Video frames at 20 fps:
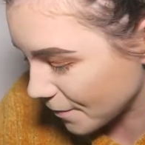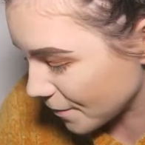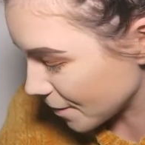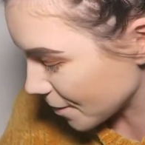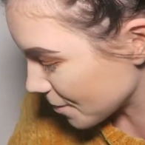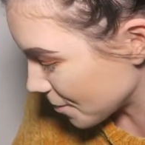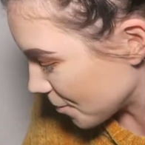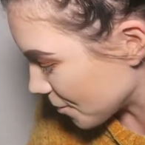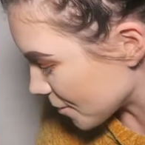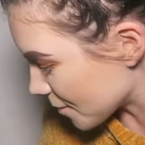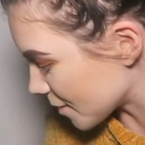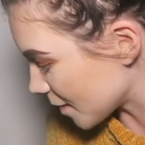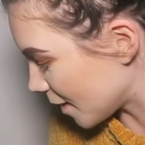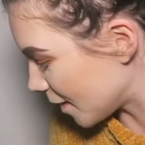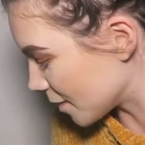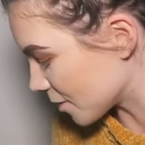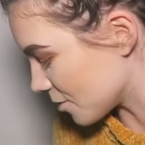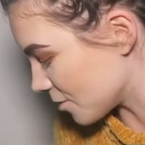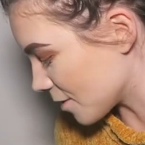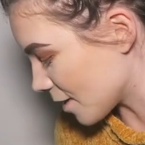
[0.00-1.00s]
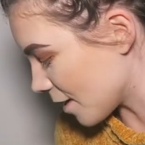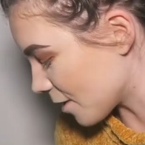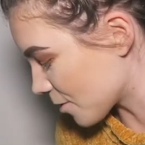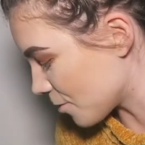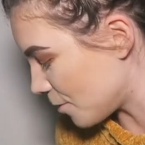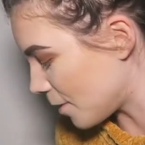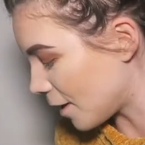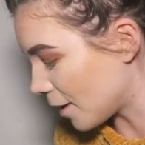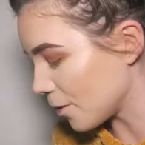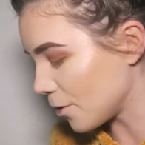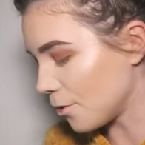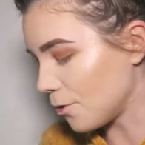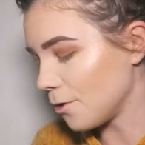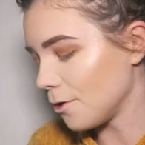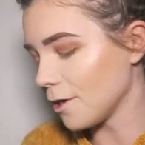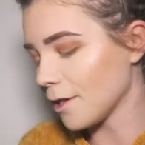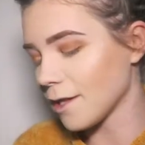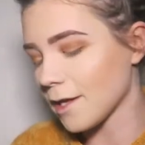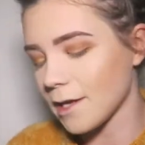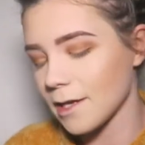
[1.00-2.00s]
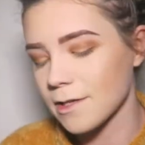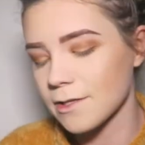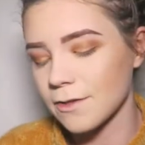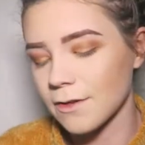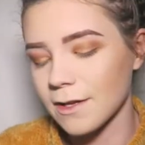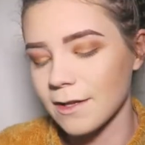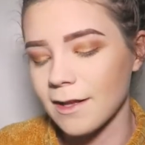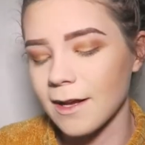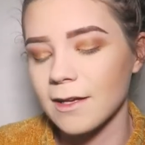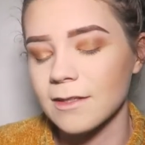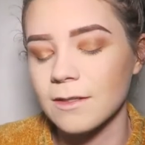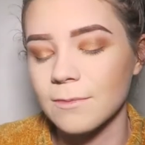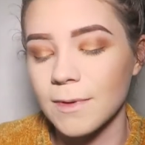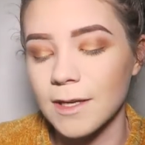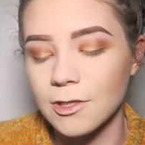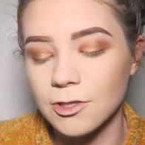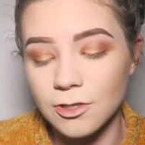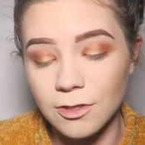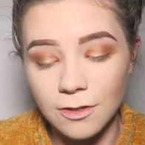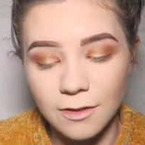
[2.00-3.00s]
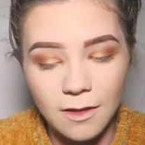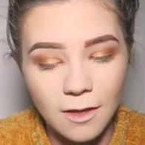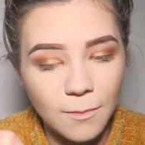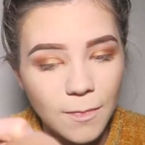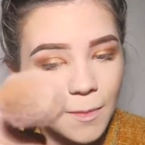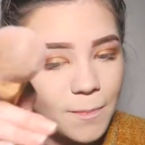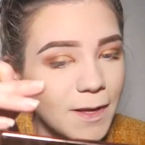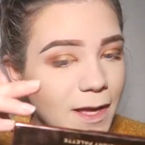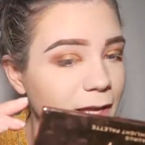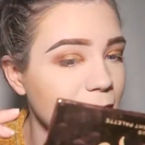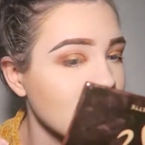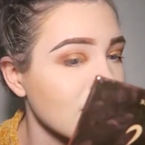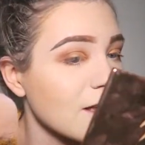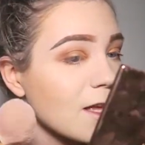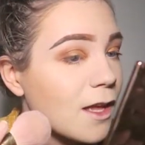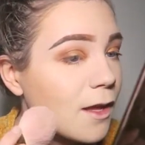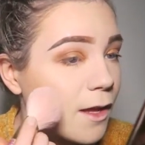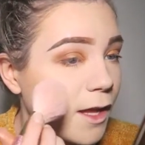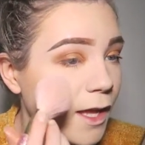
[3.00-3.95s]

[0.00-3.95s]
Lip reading: Because I do get quite oily, so I like to make sure that my face,